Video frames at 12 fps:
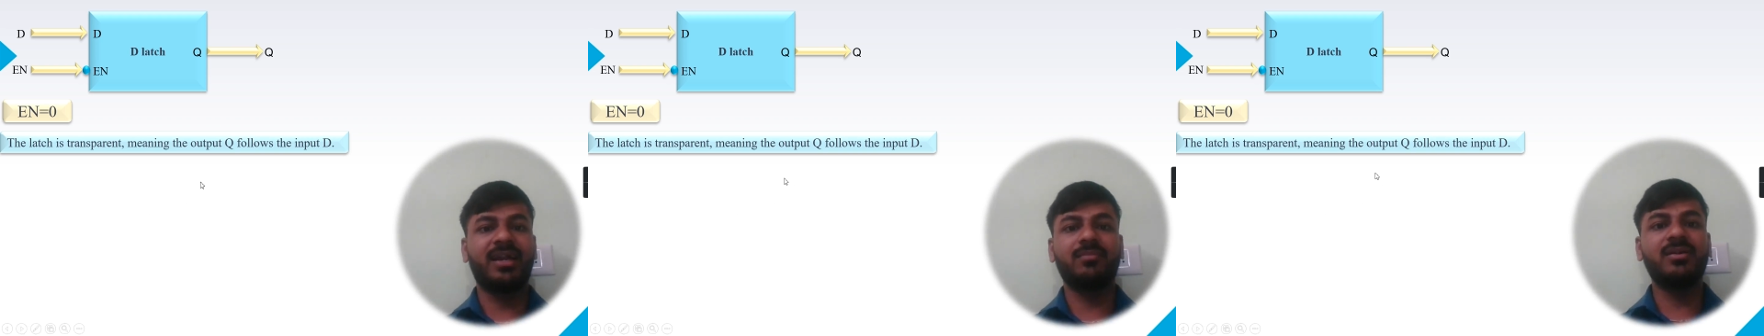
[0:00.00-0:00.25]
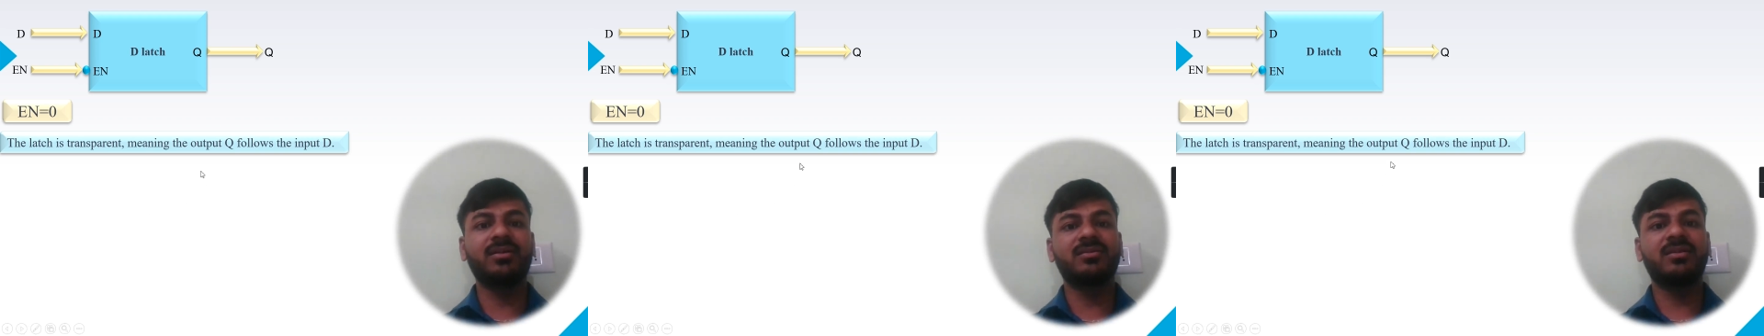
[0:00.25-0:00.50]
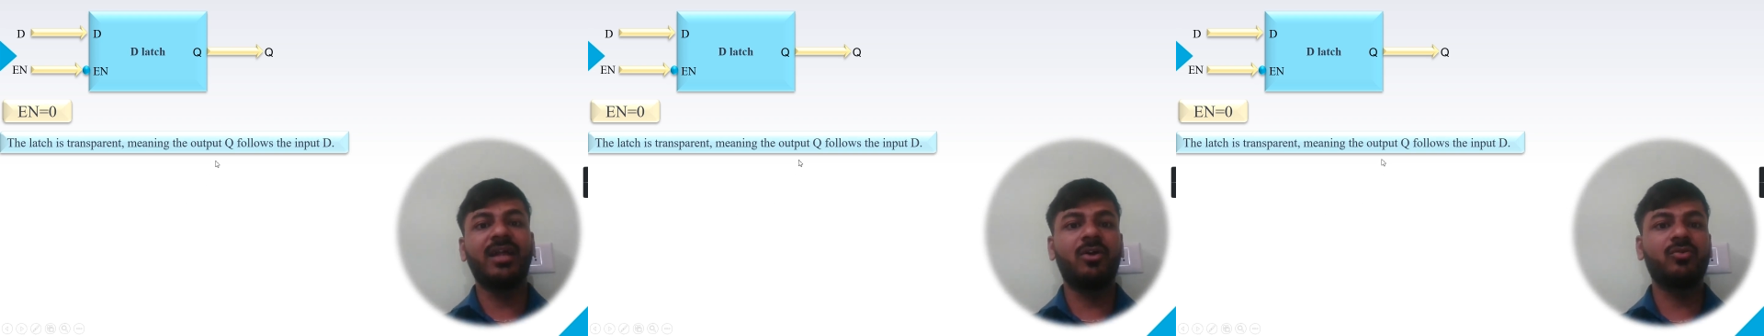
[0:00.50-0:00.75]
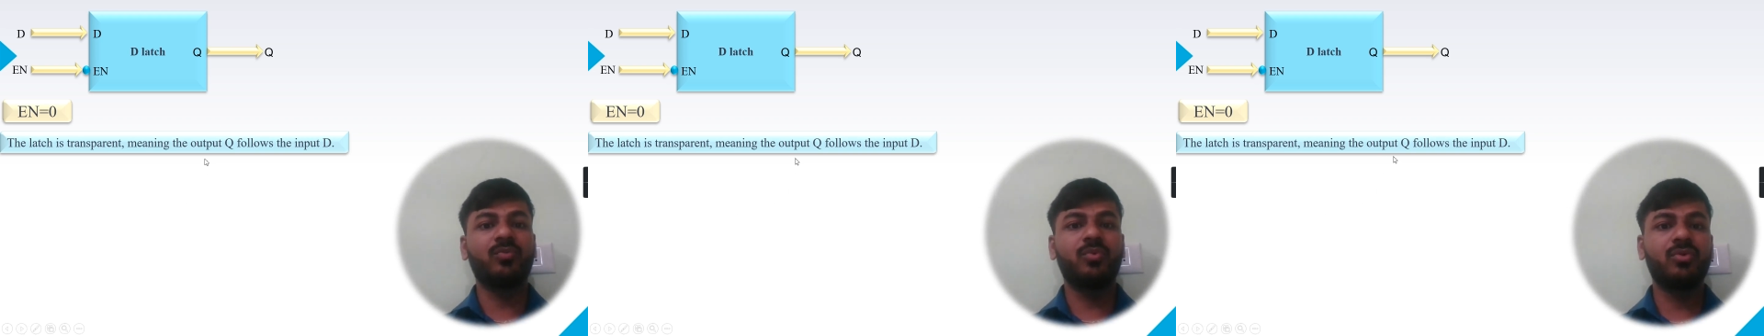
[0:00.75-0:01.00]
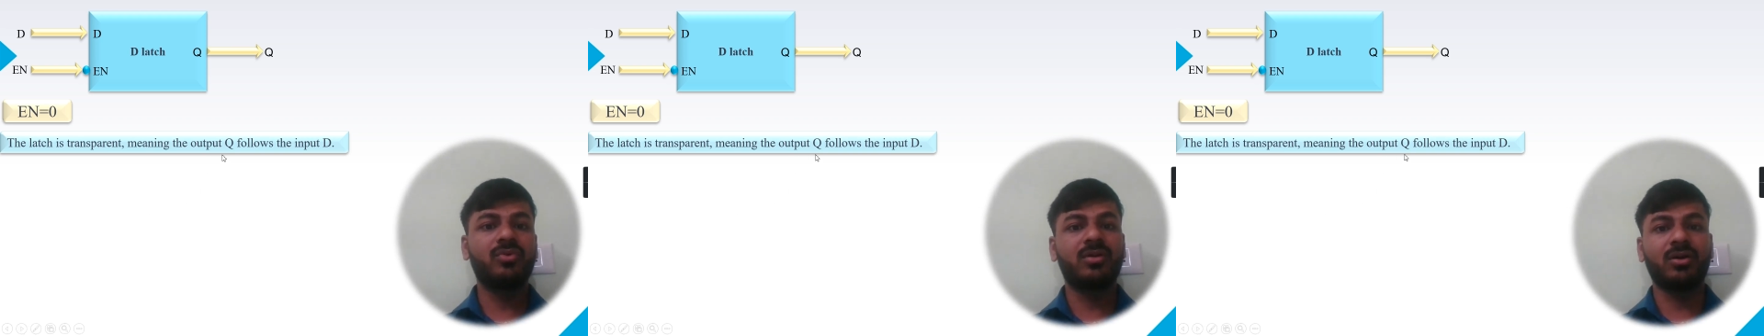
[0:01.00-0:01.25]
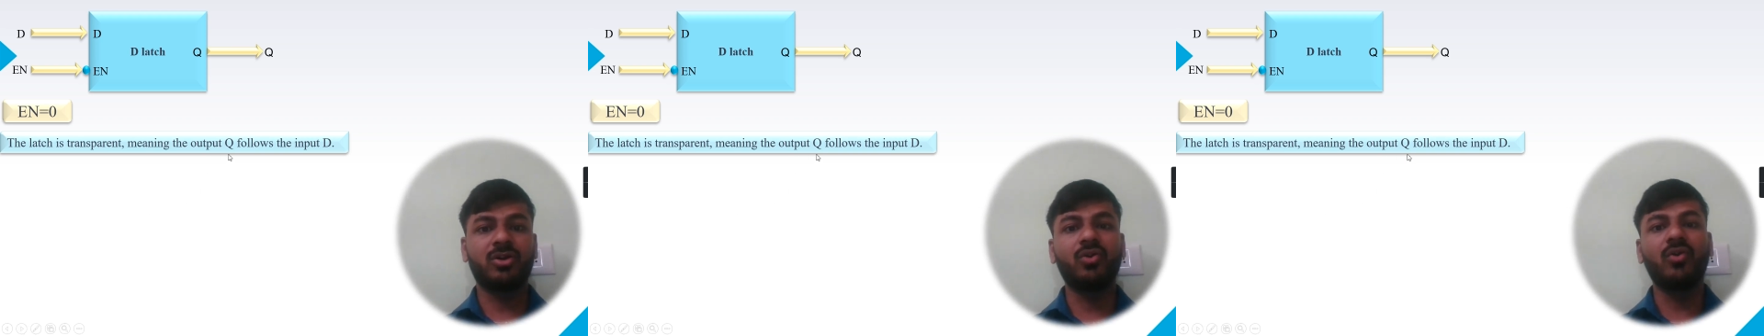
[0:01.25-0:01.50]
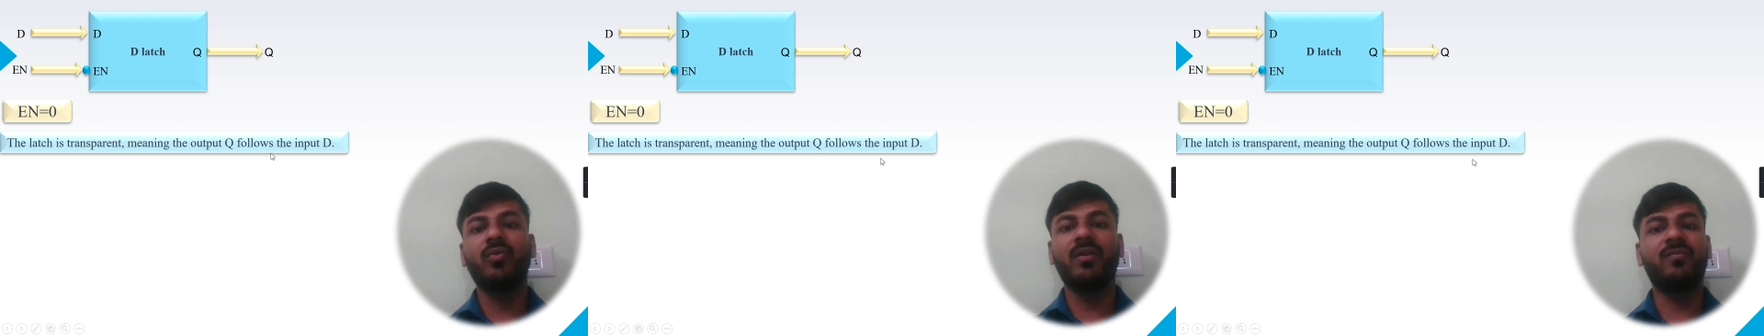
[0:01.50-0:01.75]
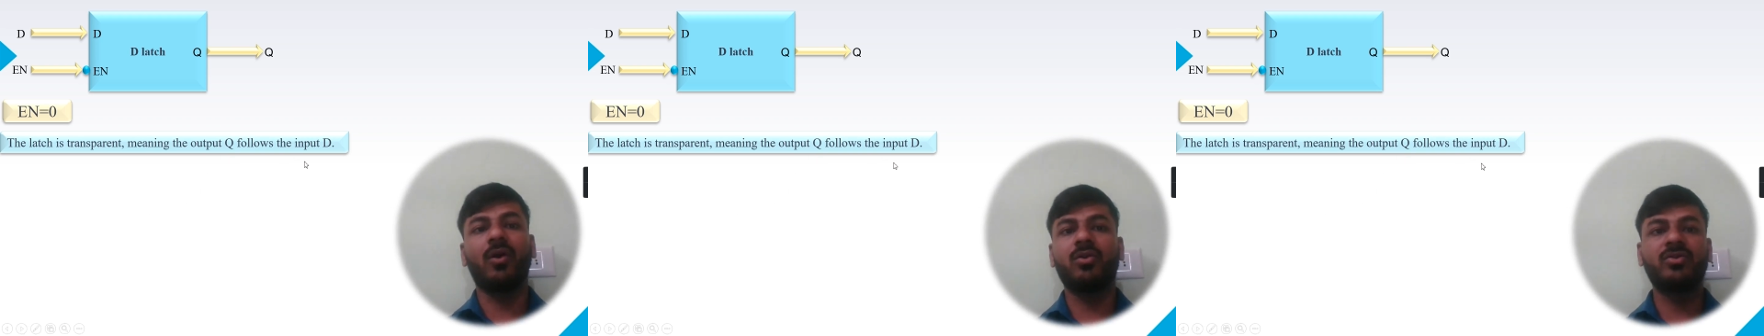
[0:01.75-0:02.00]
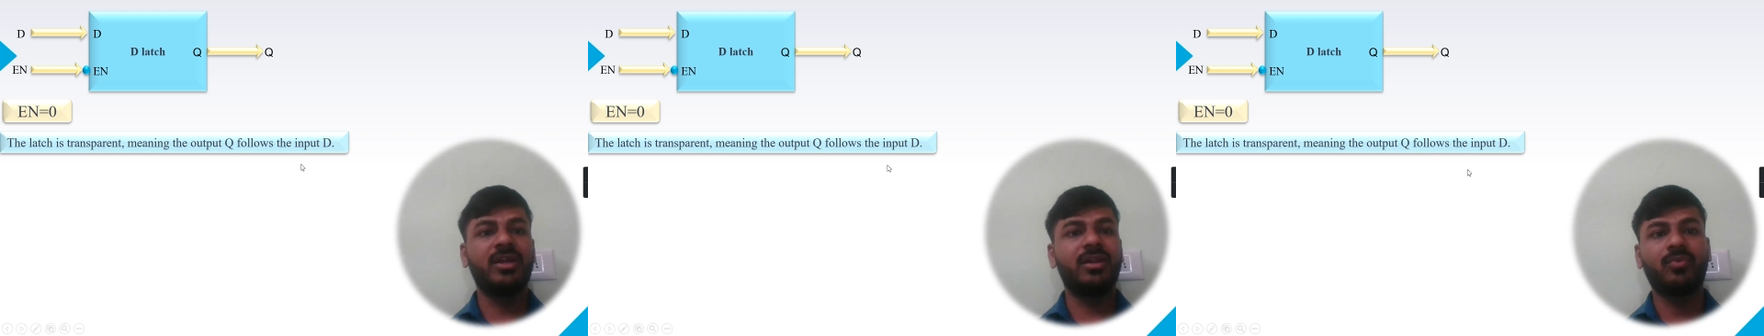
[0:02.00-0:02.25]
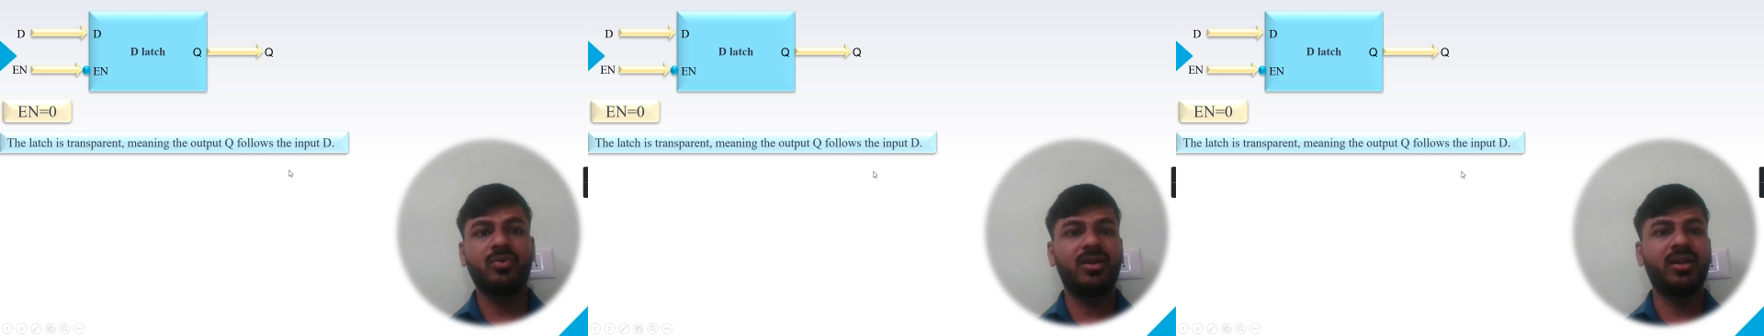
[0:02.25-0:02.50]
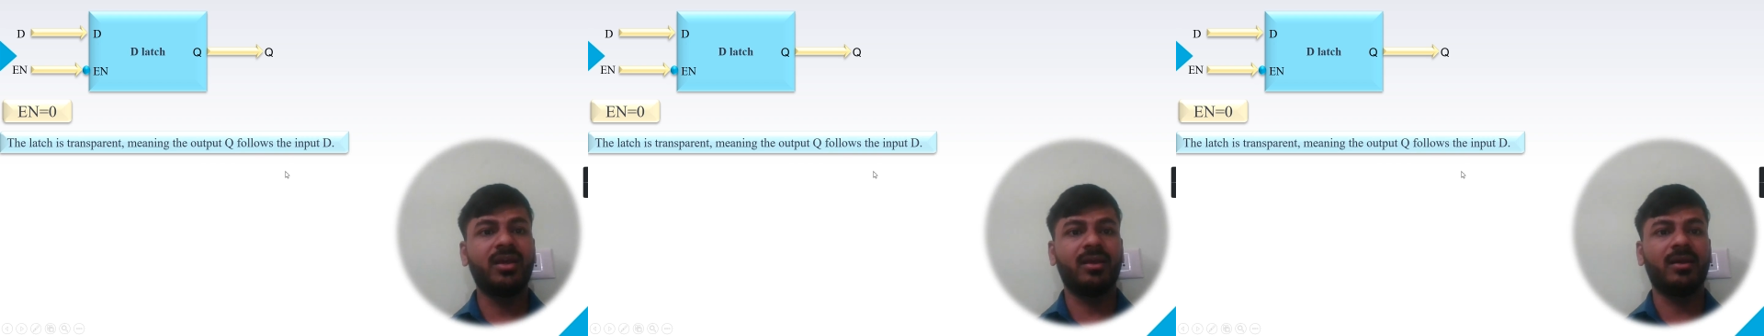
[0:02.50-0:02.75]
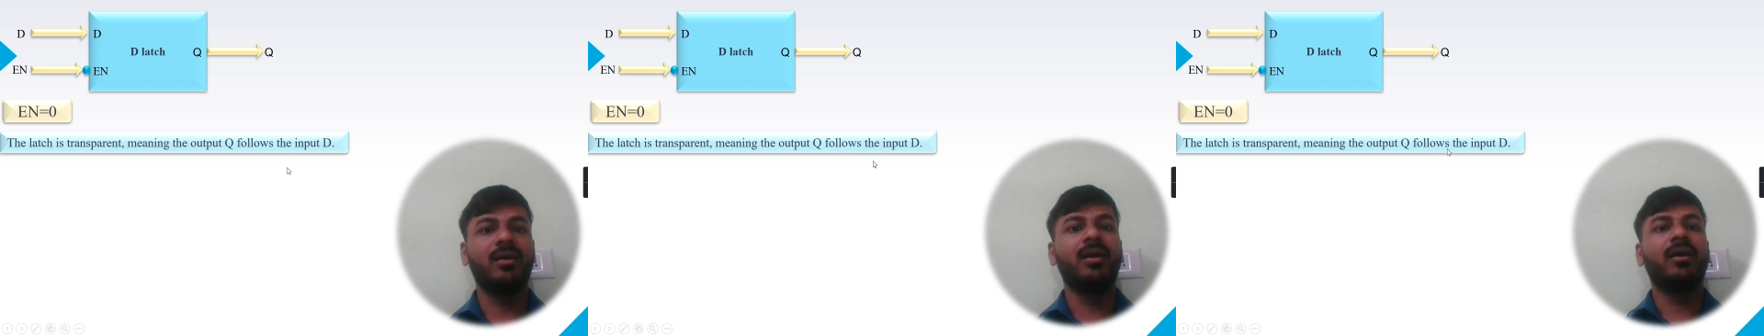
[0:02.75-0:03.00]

That means the output Q will follow the input D.